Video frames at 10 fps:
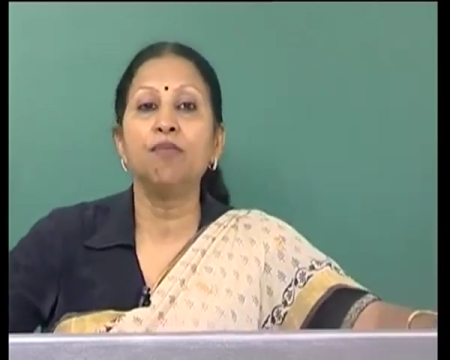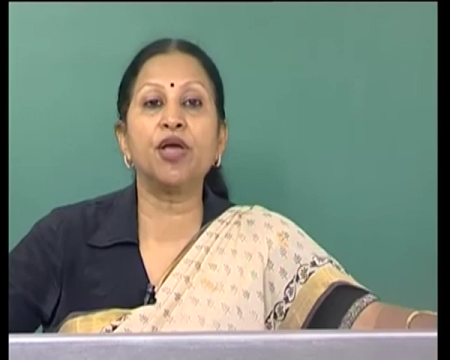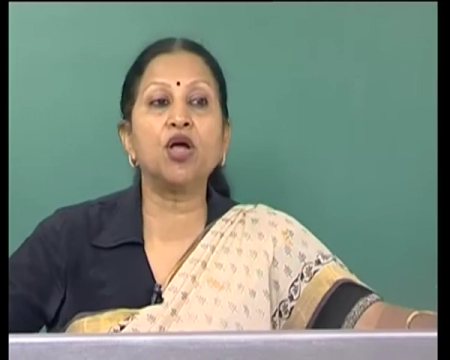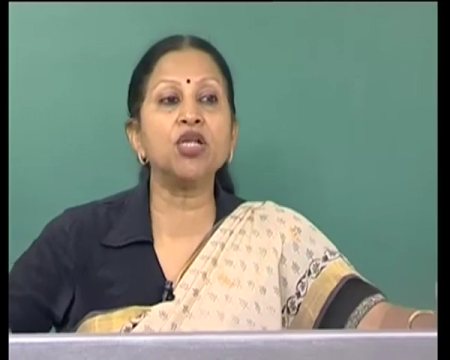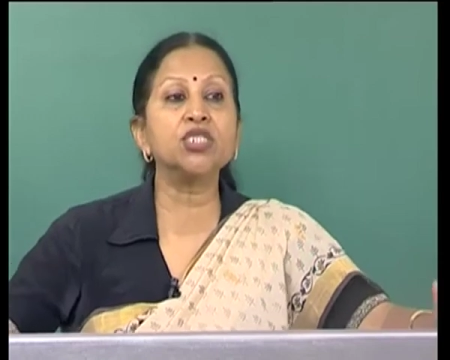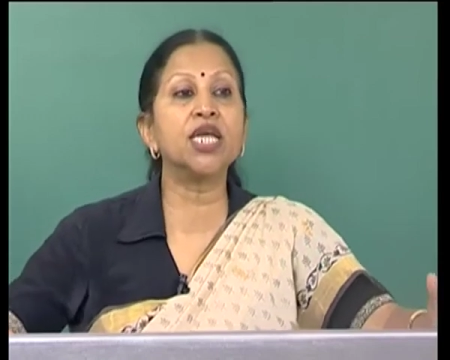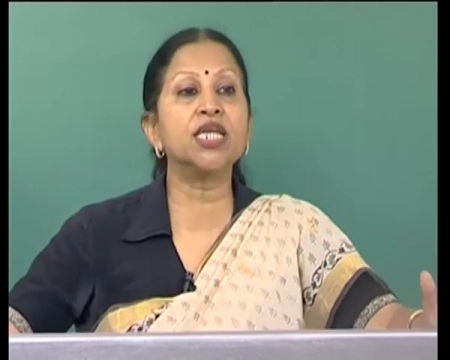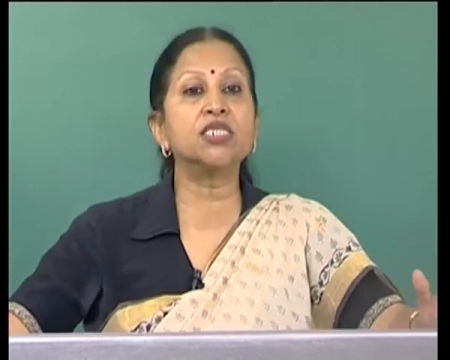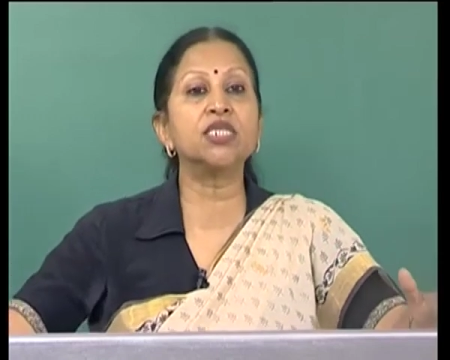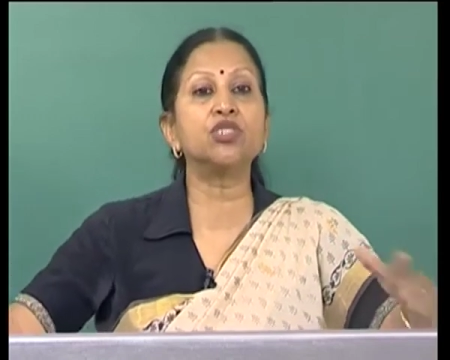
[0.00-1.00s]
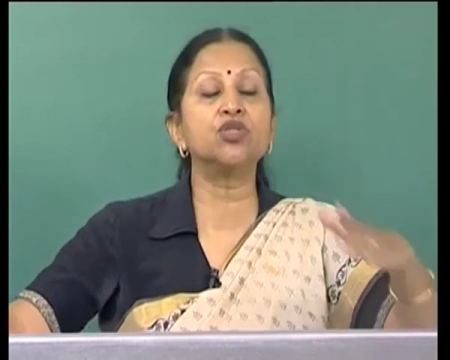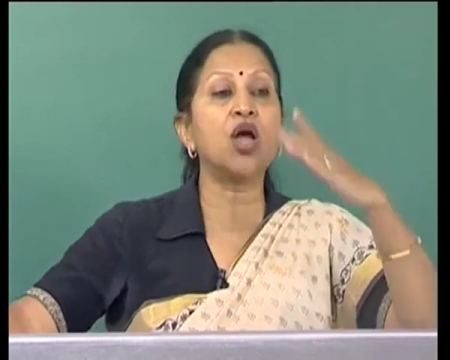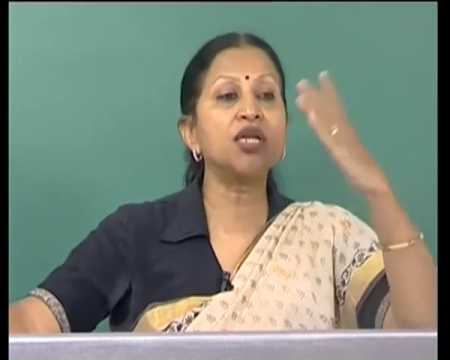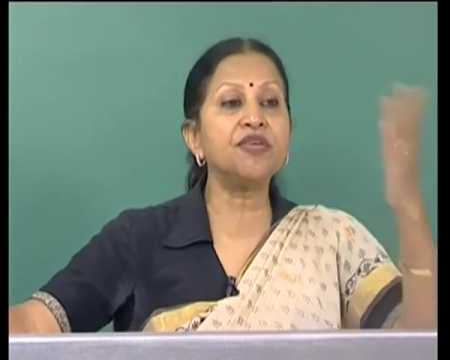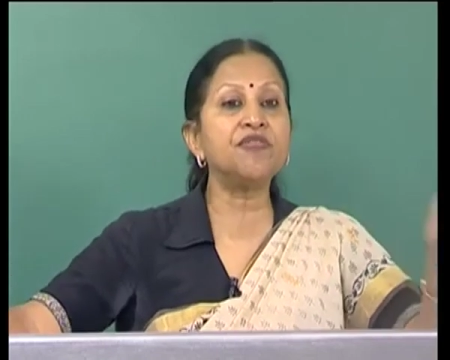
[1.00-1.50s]
Because it is
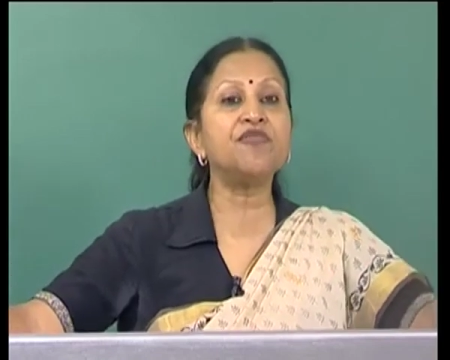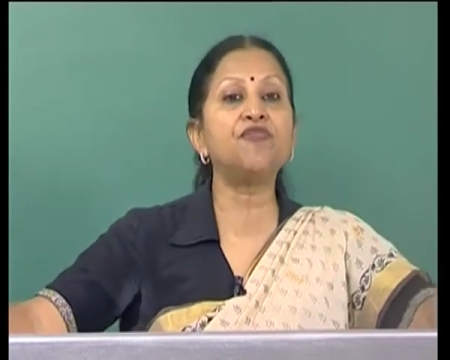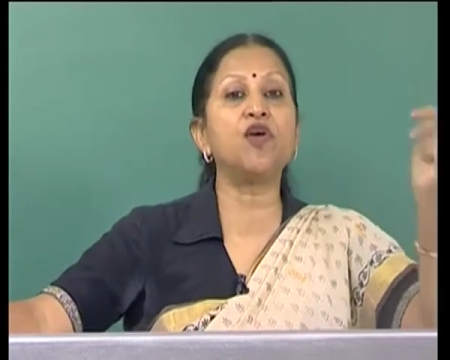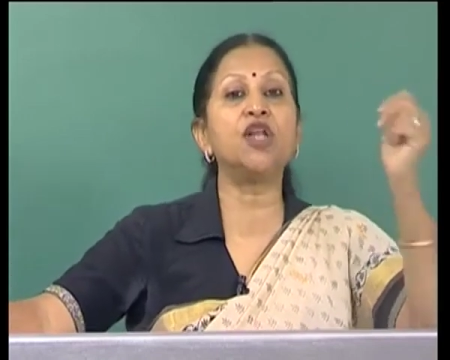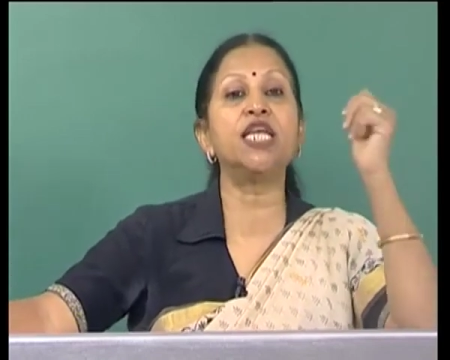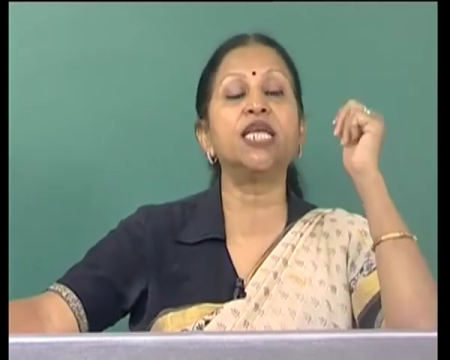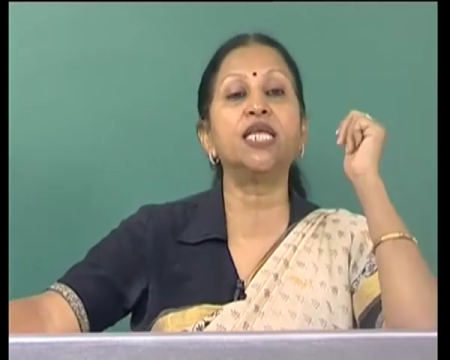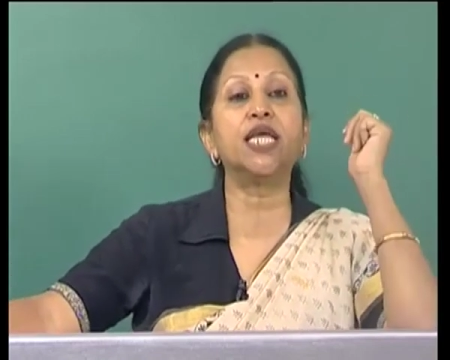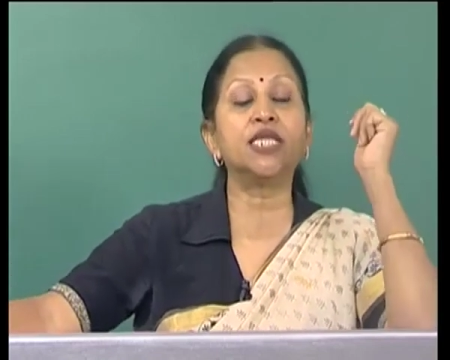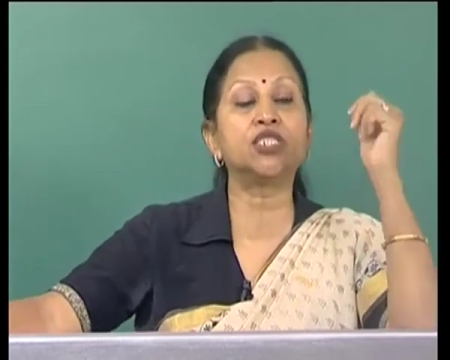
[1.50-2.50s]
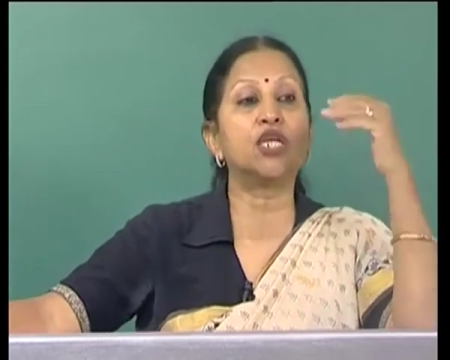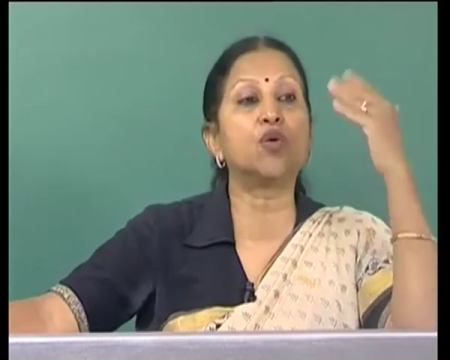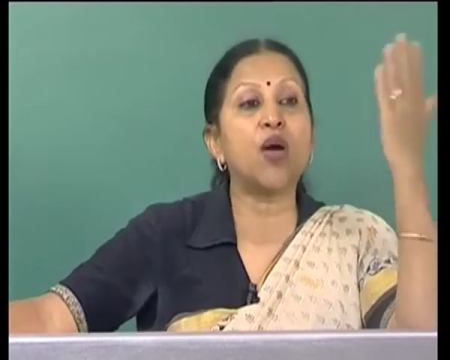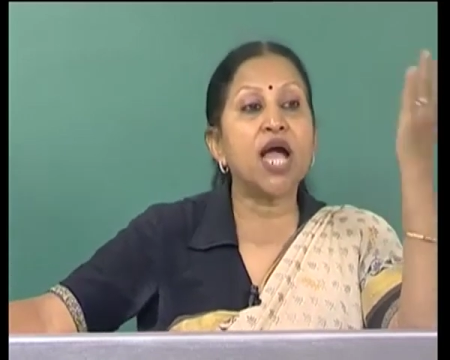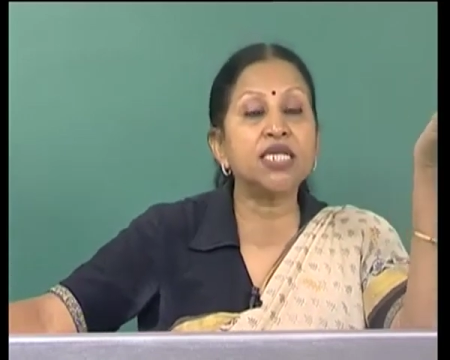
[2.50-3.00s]
not even falling, it
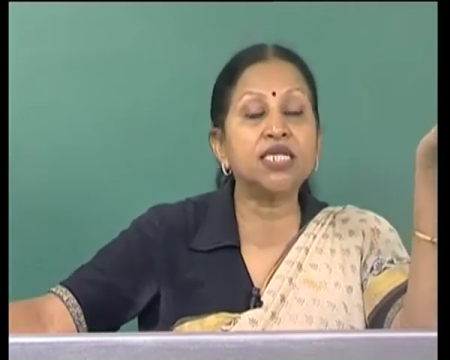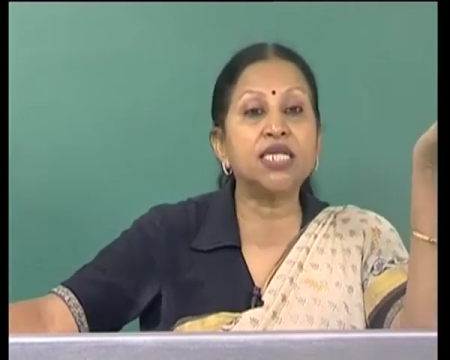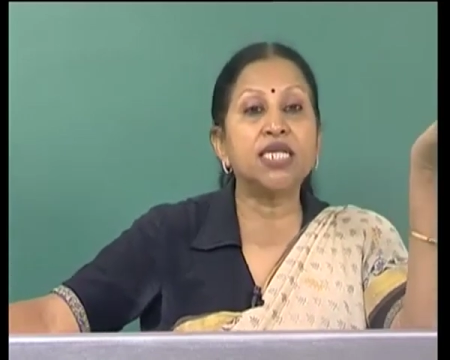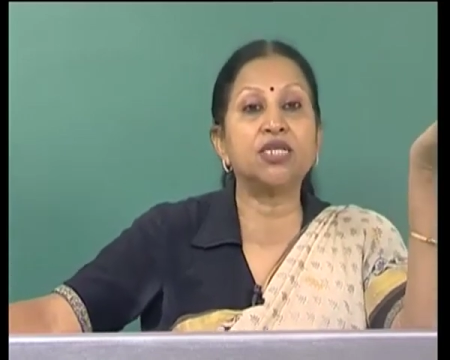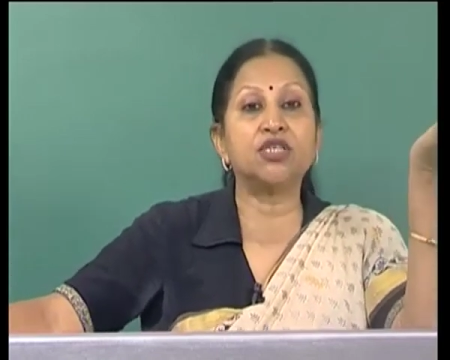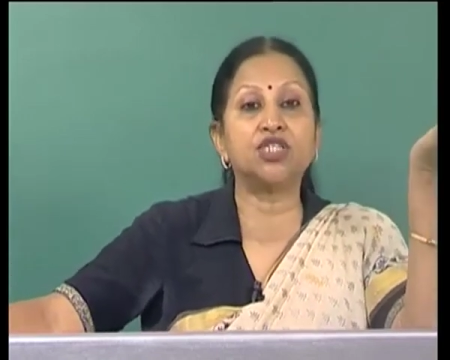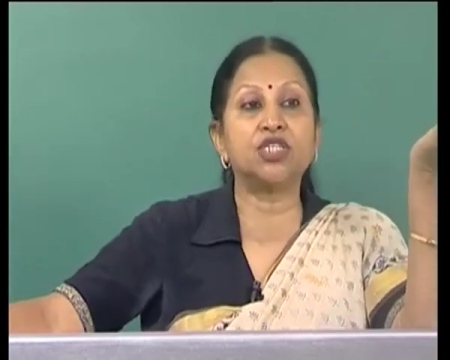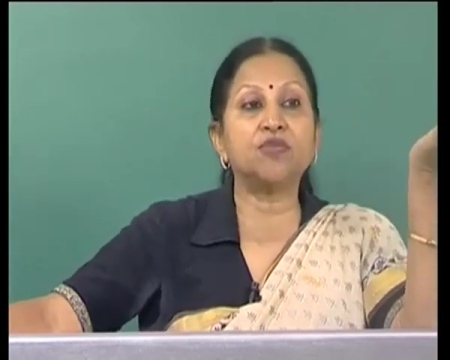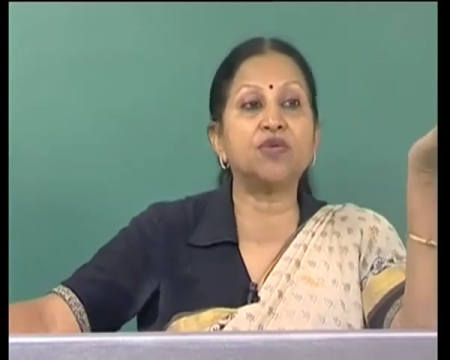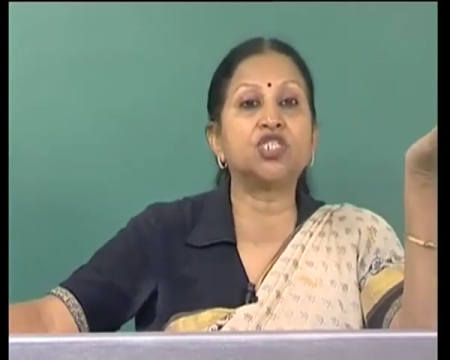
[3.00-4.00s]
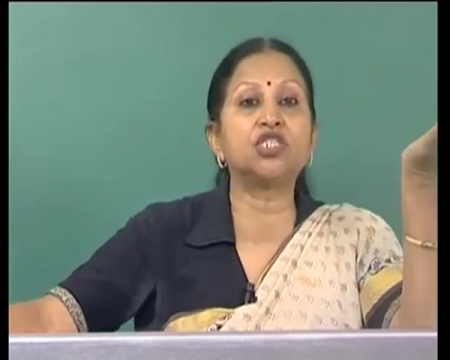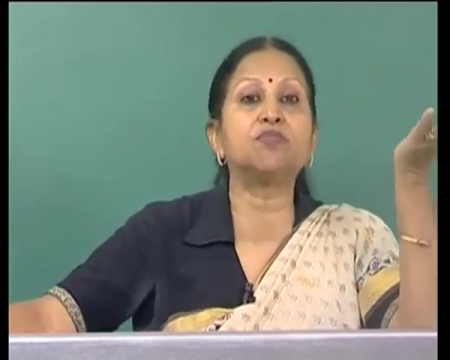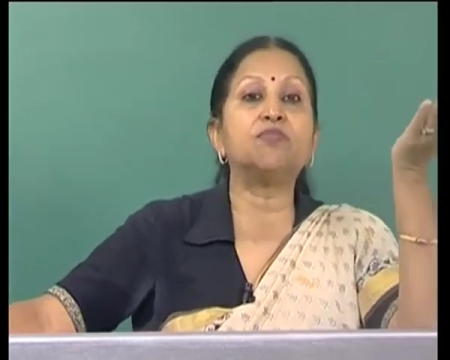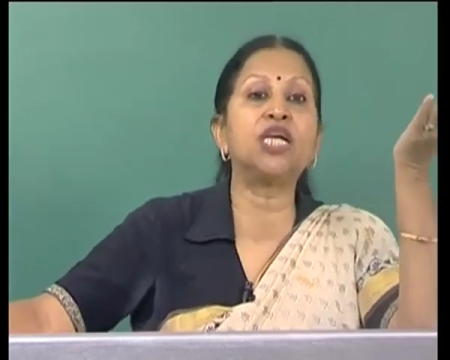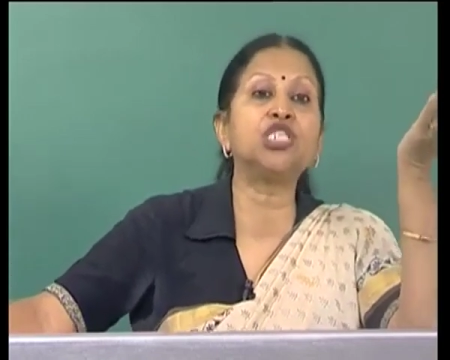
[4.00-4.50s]
requires an energy which is
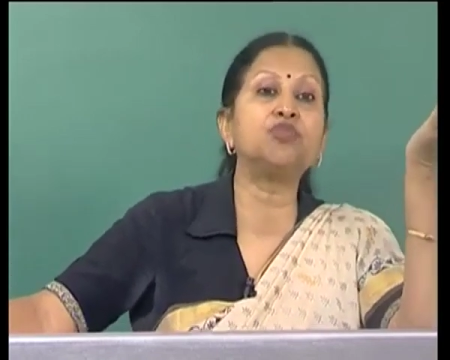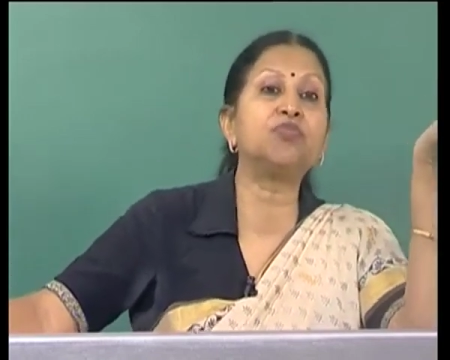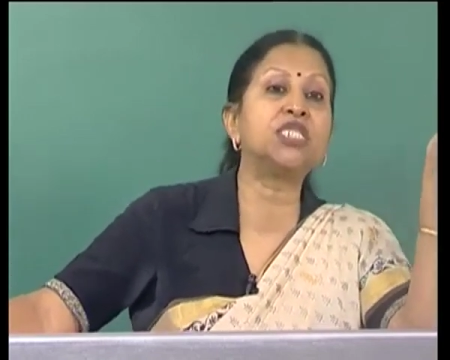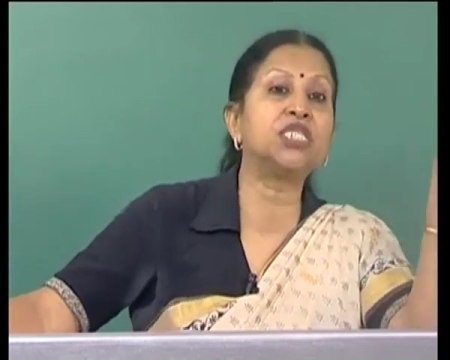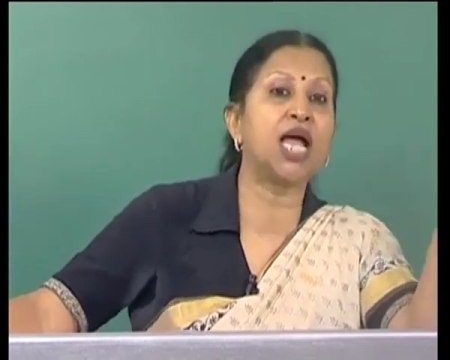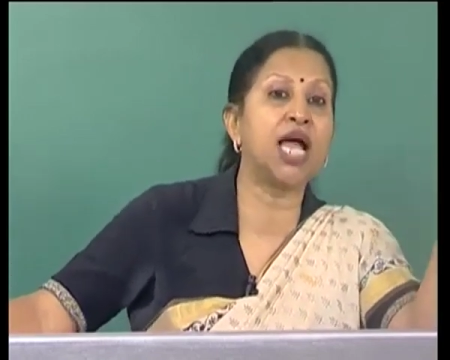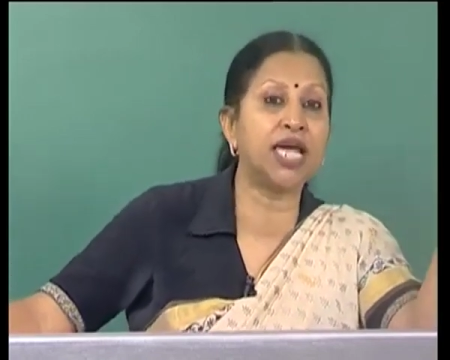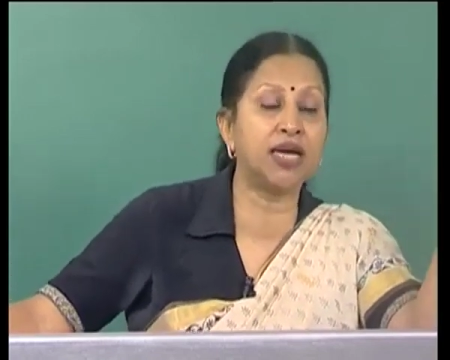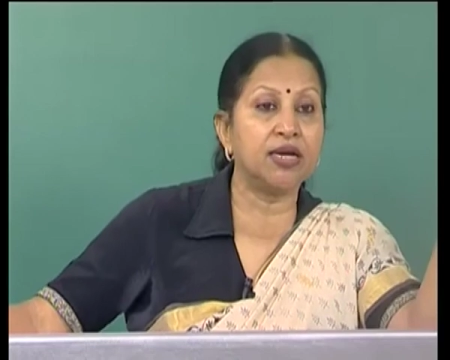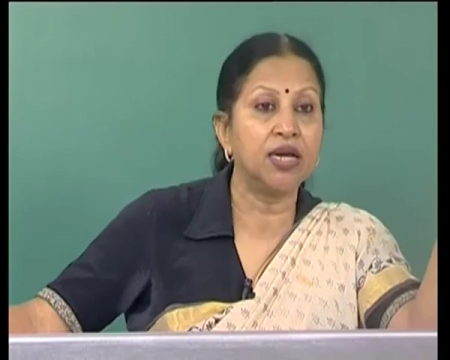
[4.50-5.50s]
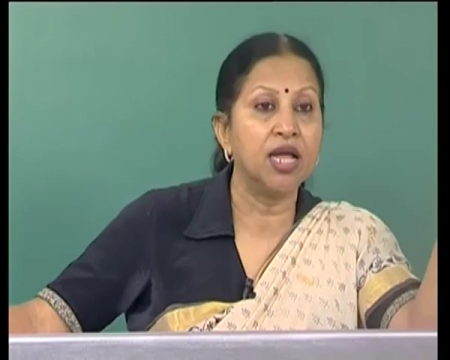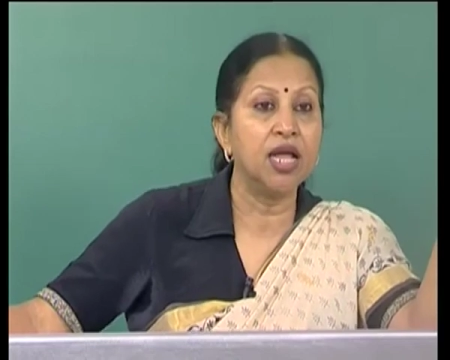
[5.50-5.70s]
much, much higher